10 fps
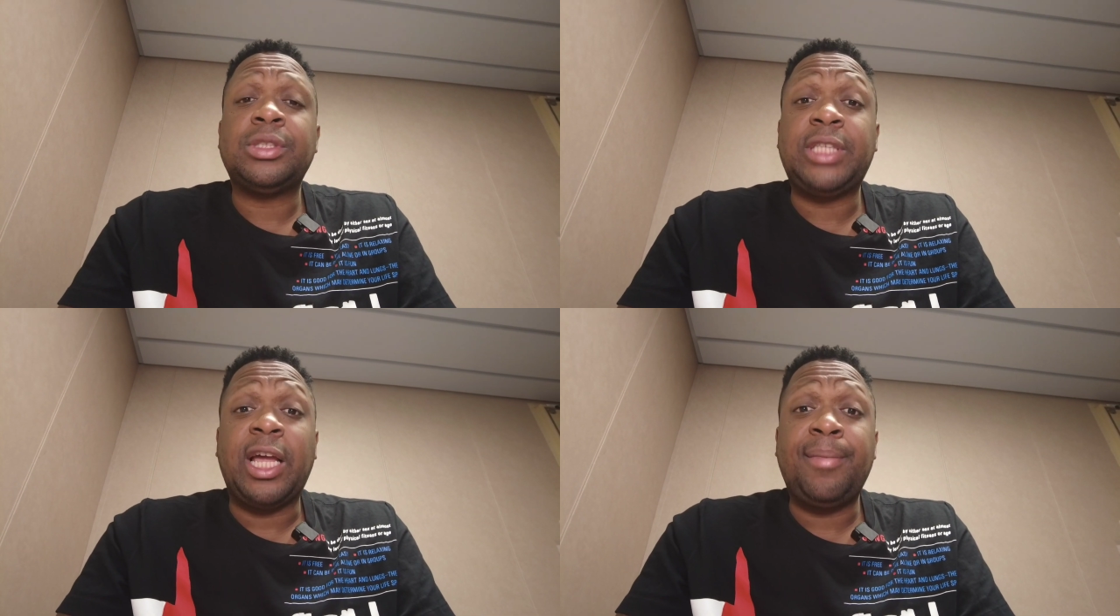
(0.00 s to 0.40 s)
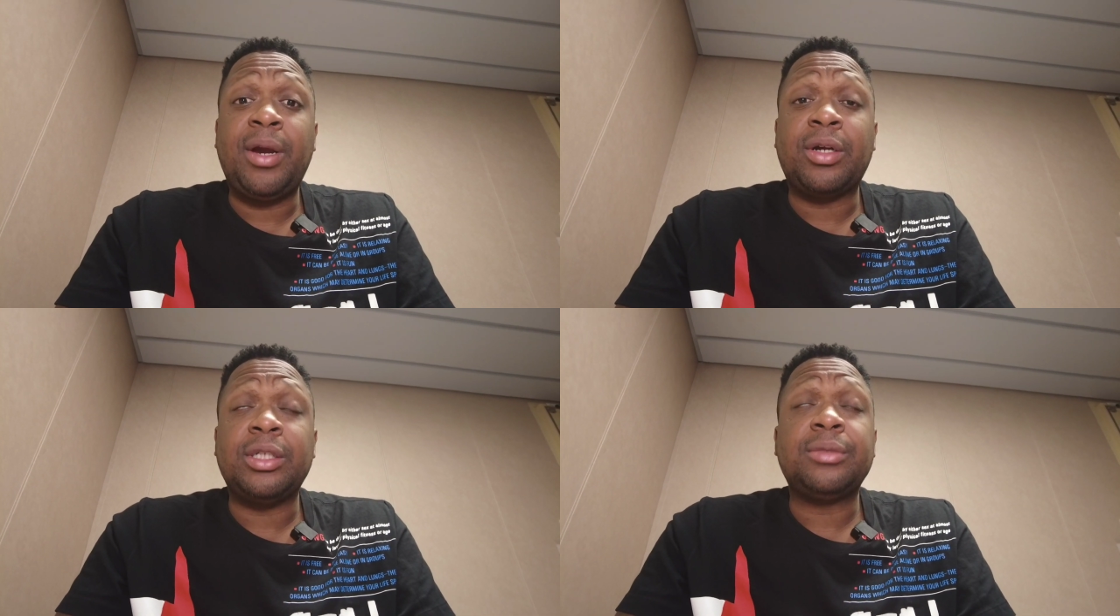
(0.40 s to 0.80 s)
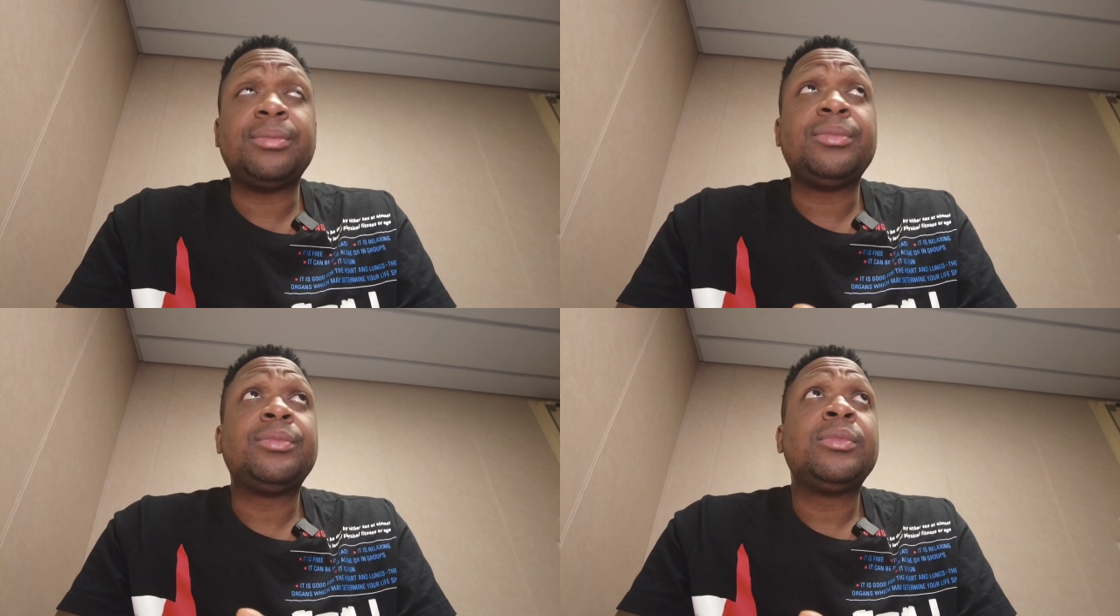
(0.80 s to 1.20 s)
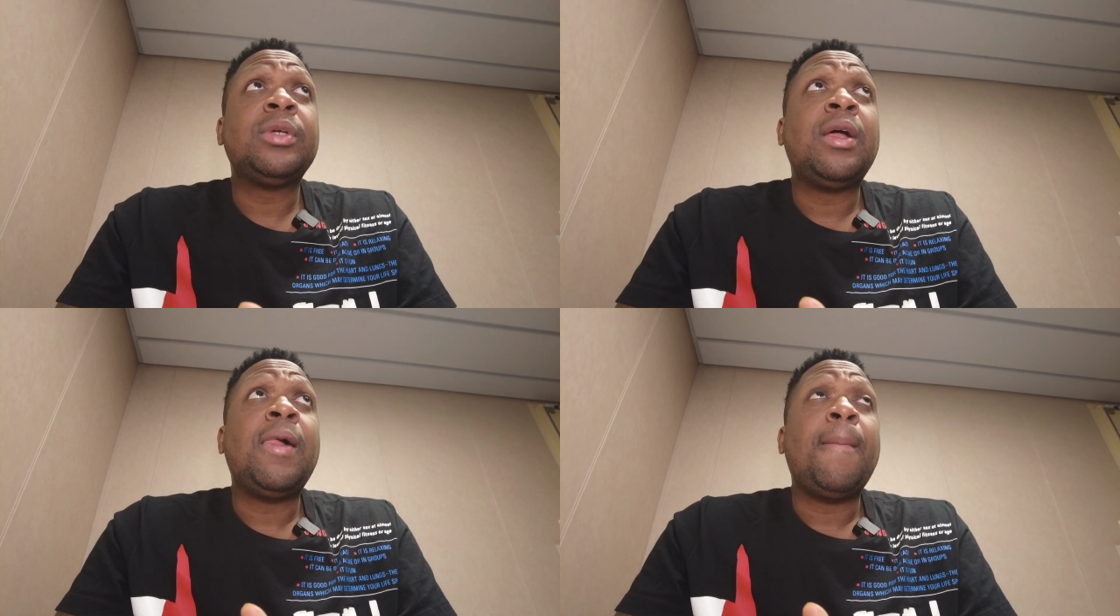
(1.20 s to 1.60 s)
Just like America,
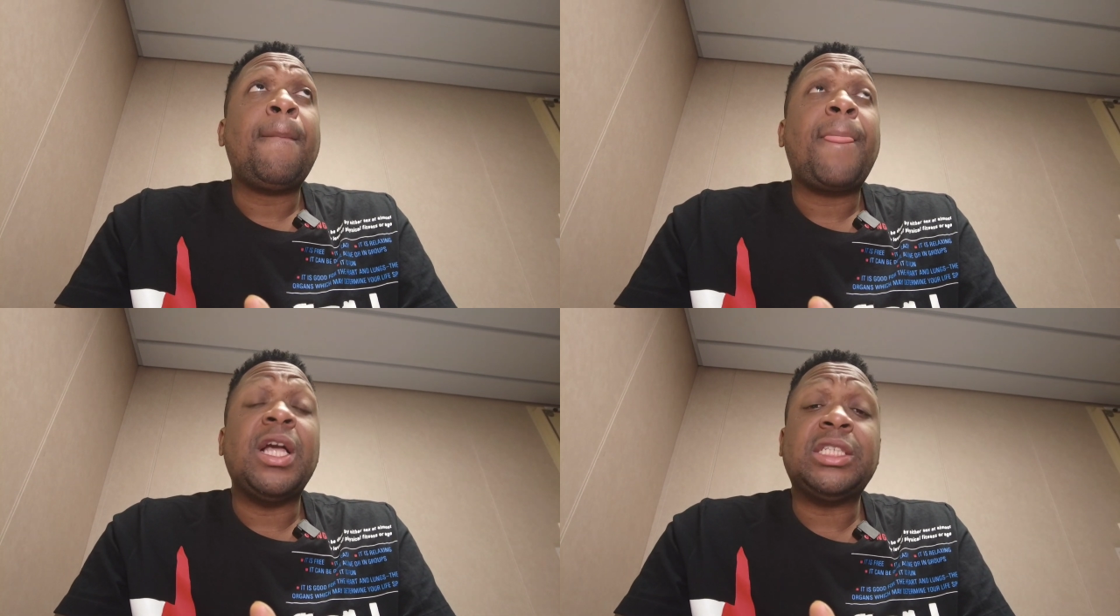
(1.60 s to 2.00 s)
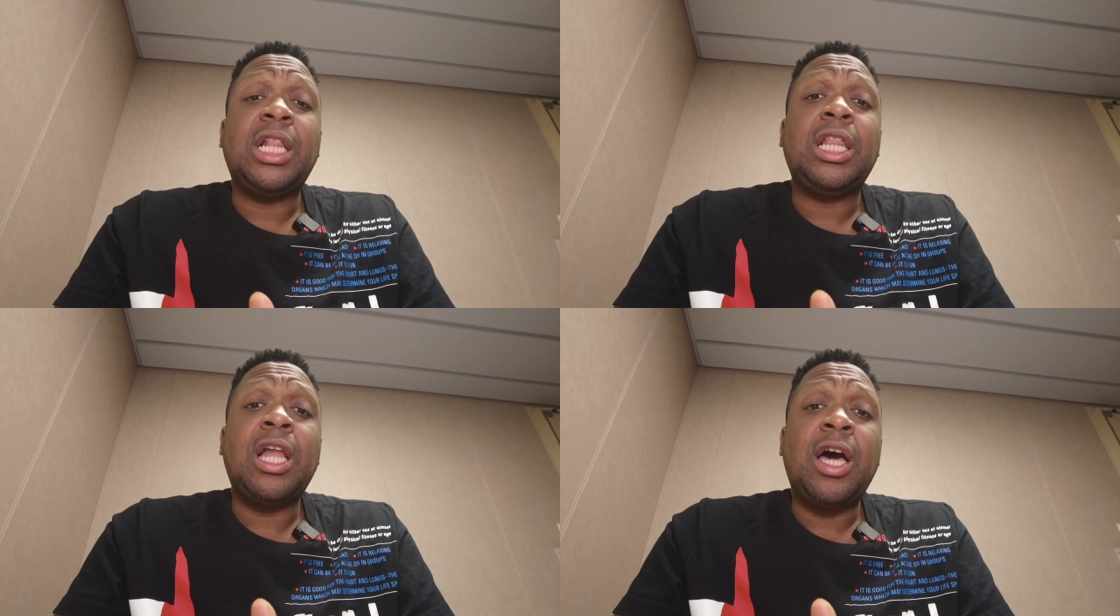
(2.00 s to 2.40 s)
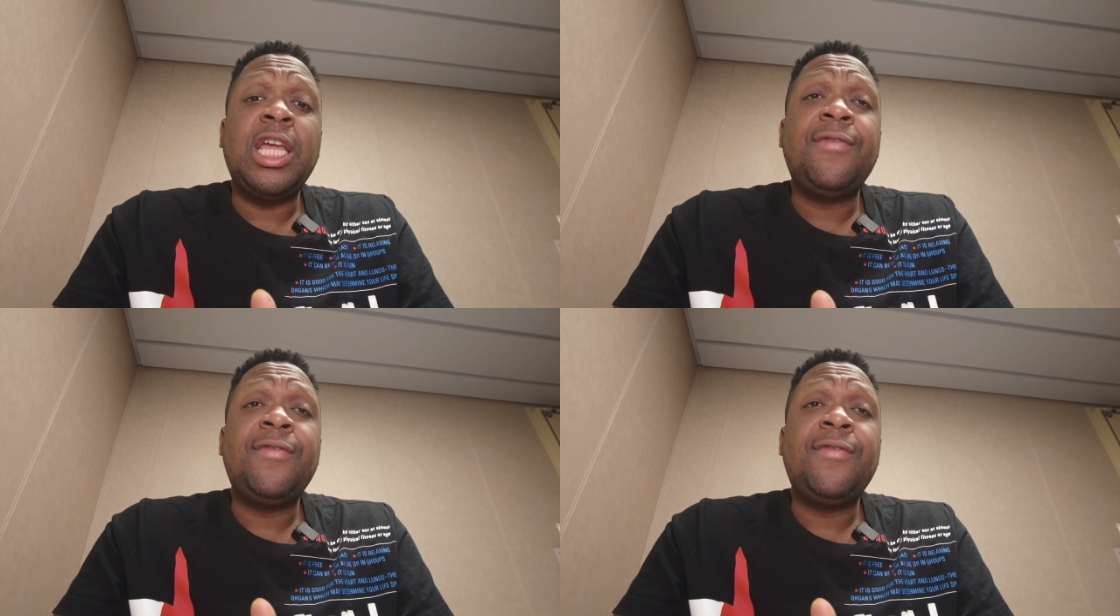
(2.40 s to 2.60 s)
there's a lot.